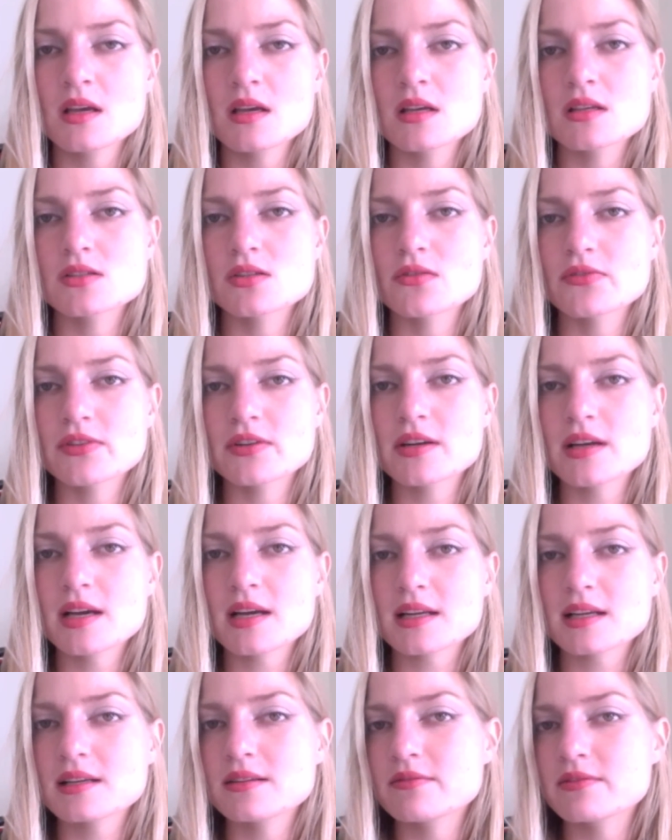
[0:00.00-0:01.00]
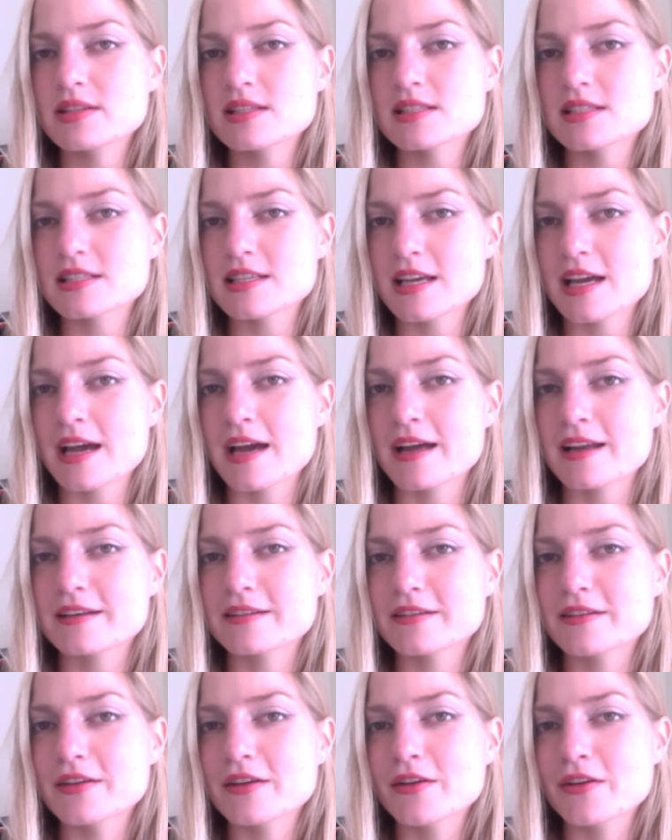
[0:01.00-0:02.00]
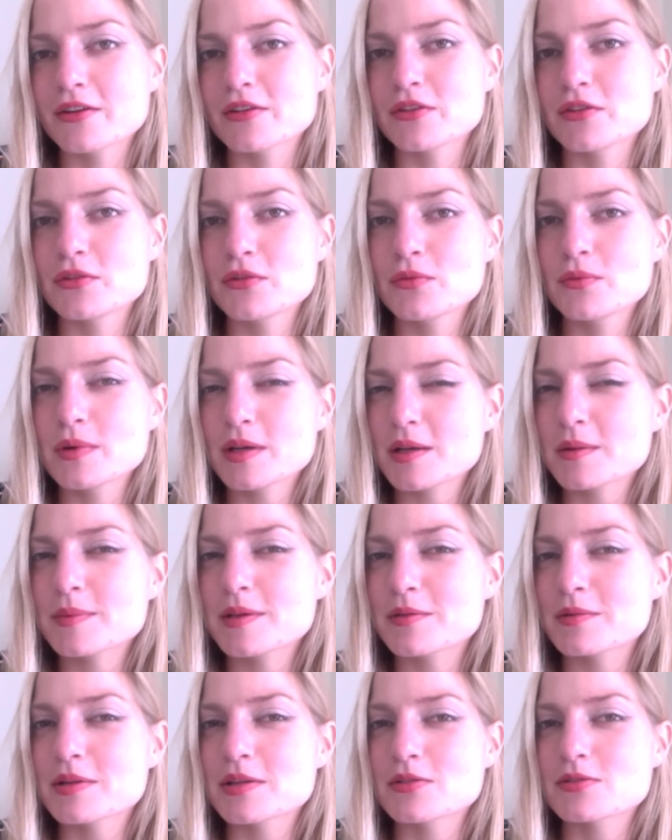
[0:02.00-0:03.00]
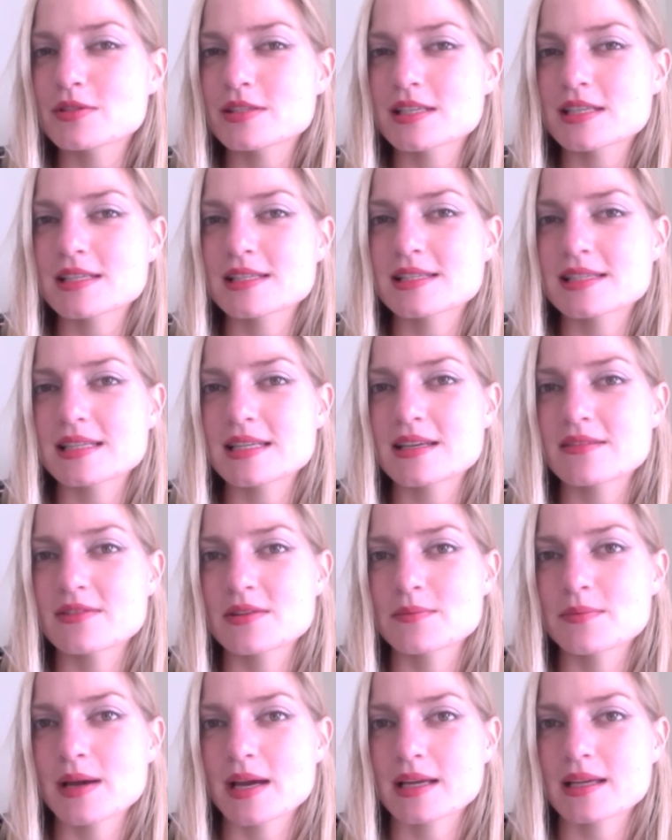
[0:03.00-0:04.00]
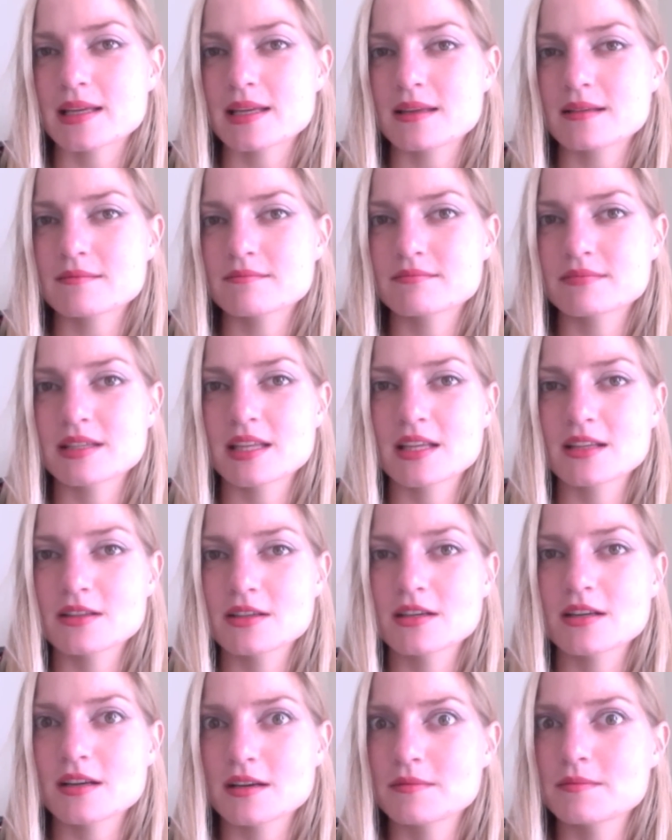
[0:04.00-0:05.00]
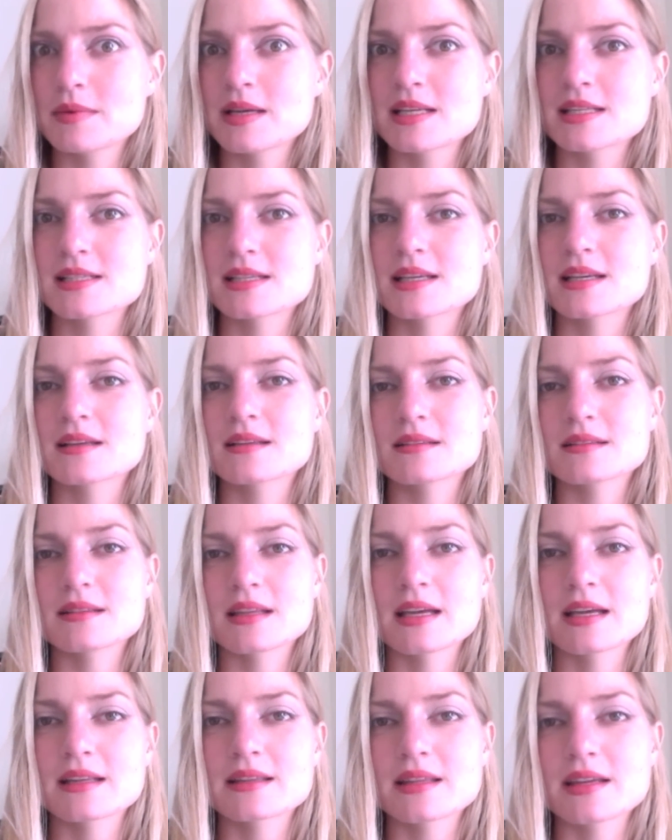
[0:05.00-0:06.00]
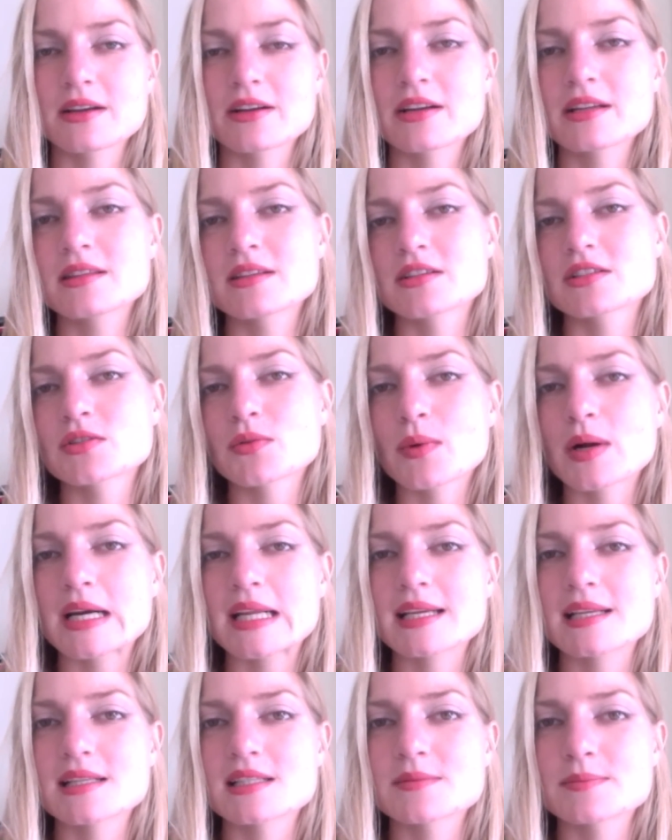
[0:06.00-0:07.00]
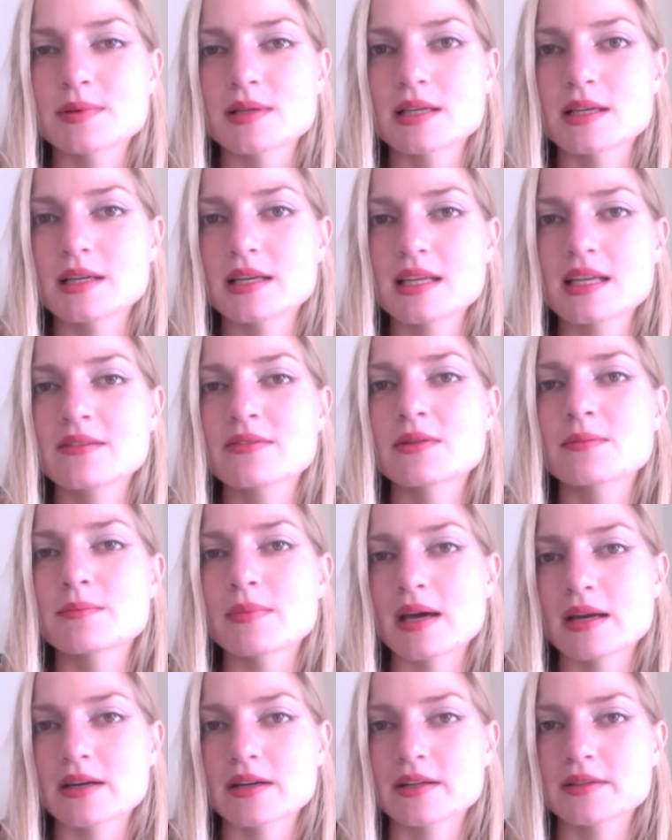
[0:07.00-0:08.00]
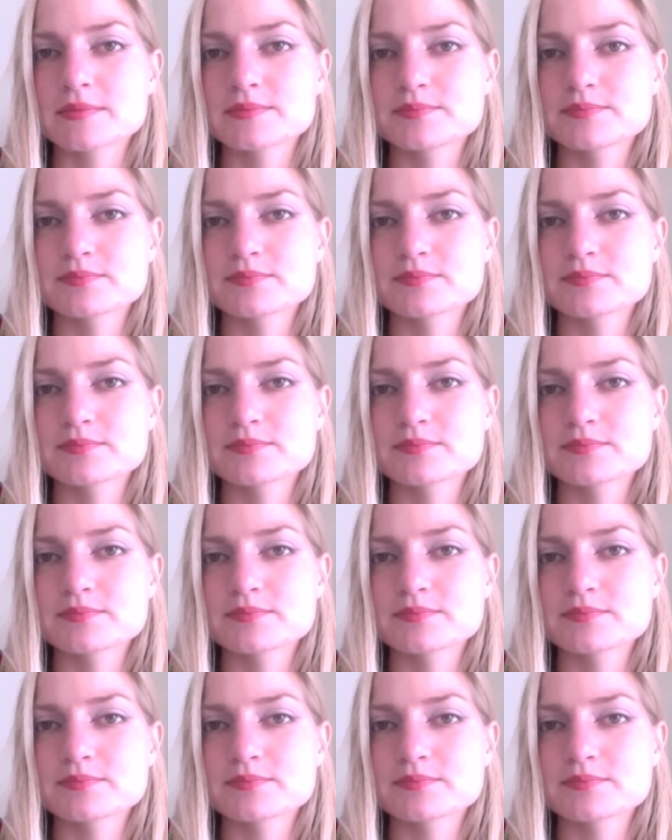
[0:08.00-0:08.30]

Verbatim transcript: So if you're not convinced yet, you will be when you see Steve and Becky. They look amazing, like they're in their 20s, but even better.